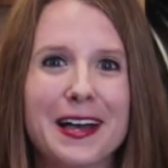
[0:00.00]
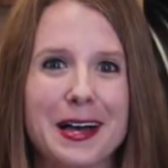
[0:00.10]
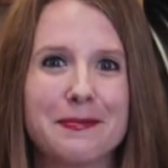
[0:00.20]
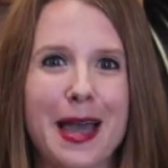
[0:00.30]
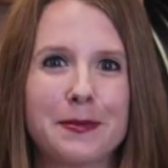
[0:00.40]

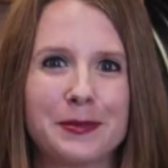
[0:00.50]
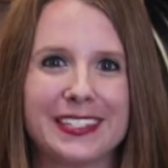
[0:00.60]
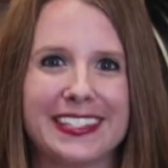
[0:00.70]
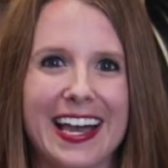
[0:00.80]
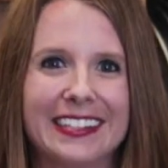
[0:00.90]
hubcaps we
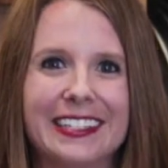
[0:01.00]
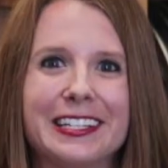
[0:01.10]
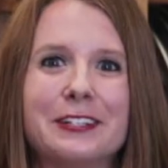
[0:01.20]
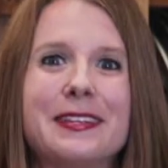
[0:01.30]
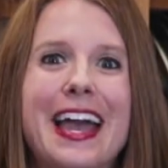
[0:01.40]
sell
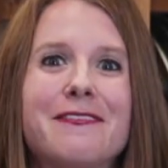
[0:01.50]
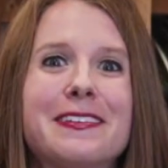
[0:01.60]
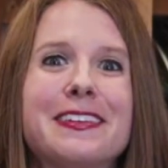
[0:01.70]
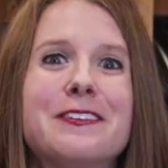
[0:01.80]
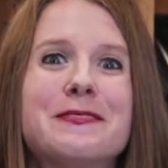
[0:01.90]
include
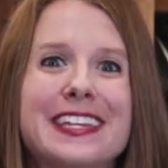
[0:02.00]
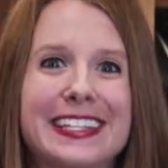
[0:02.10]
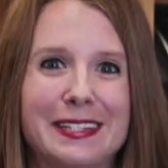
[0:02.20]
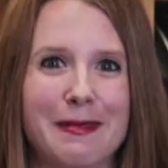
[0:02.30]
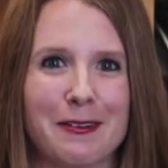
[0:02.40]
everything you
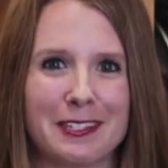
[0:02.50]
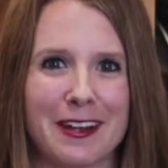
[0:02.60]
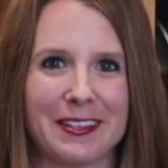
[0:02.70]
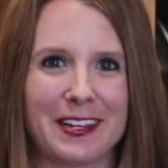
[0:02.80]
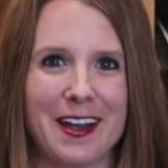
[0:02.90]
need to mount it
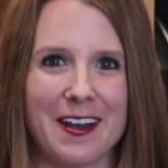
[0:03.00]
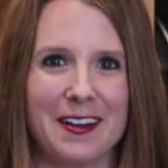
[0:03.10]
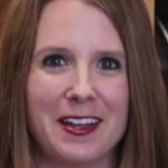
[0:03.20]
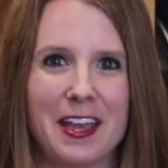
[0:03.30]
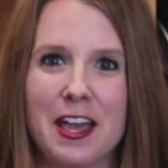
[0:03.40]
on the car.